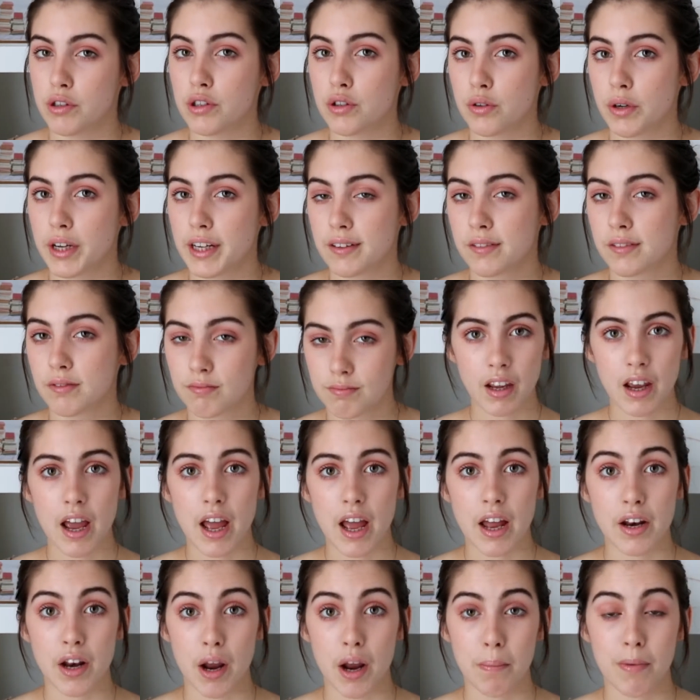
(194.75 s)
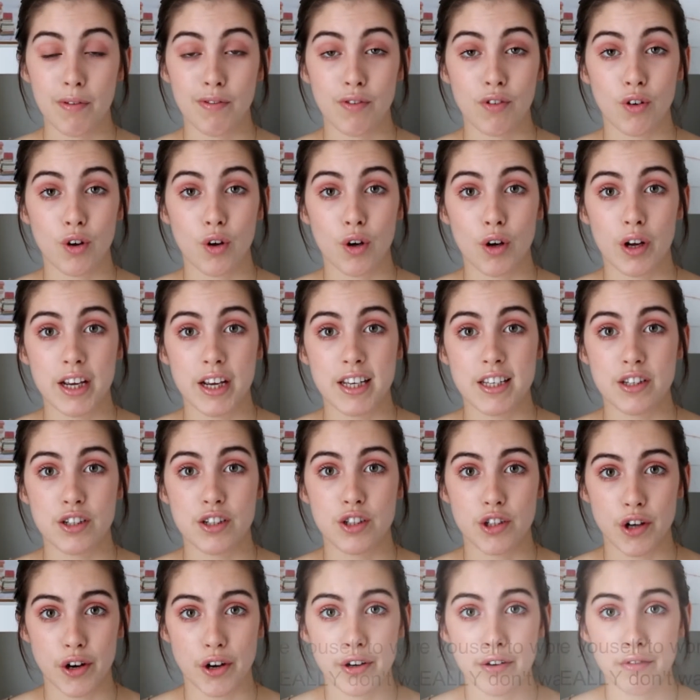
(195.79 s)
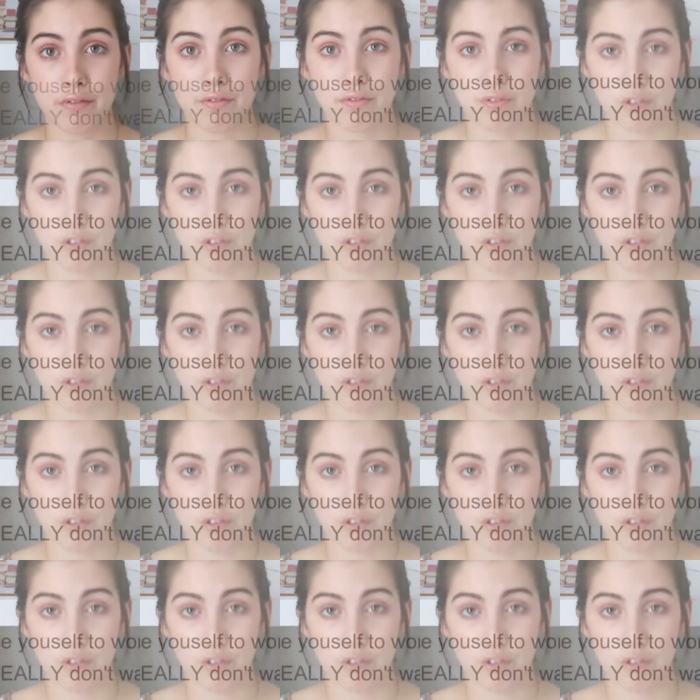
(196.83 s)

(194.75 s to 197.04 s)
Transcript: doing. Number four is don't